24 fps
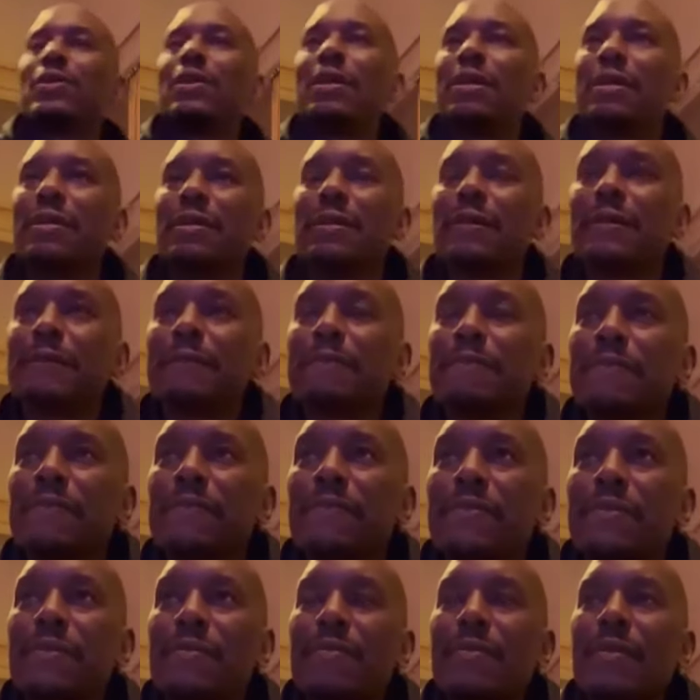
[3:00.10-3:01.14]
of the truck,
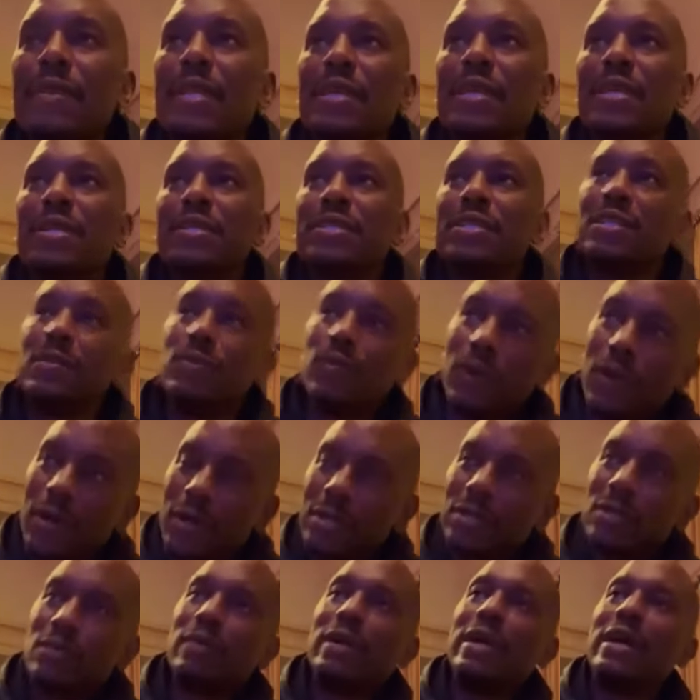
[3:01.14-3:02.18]
she
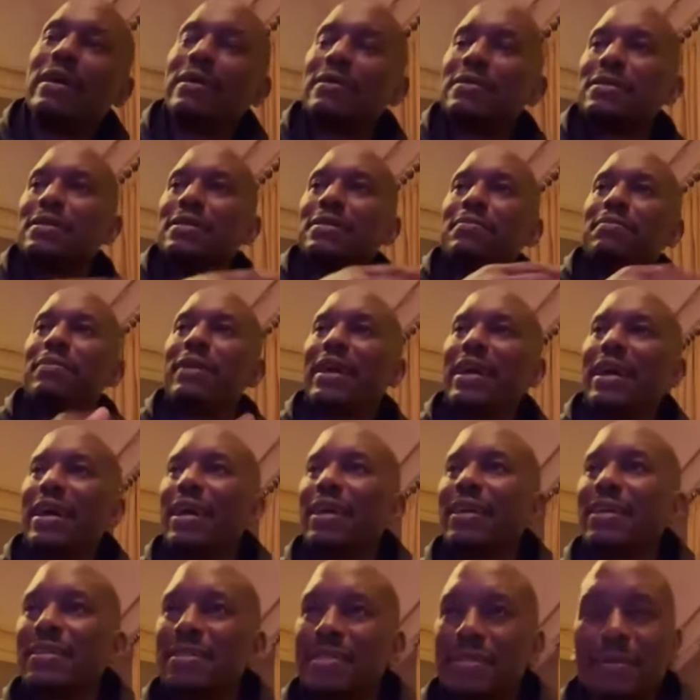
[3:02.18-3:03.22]
walked around to the
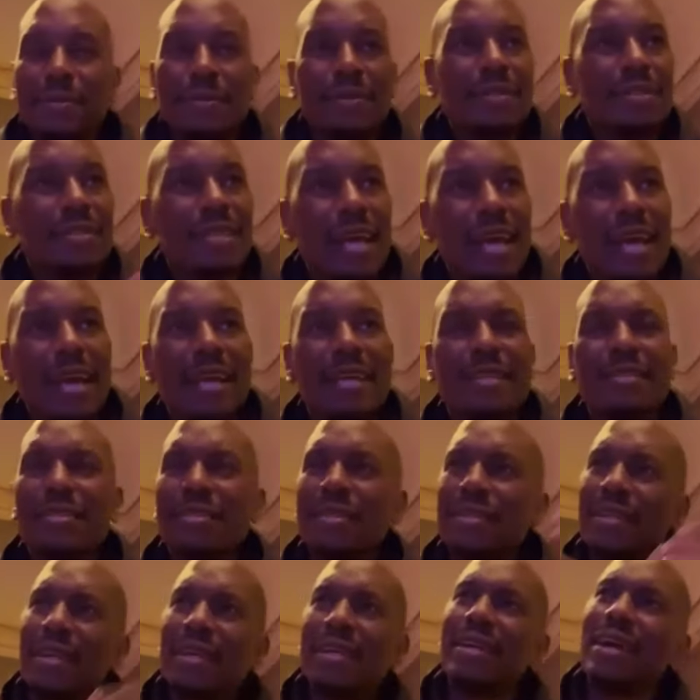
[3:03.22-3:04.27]
back and she was just
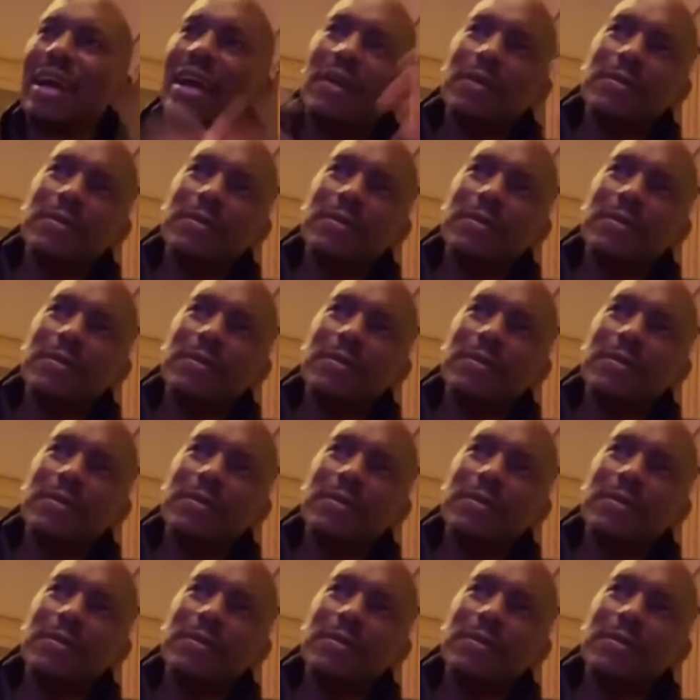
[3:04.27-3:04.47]
asking,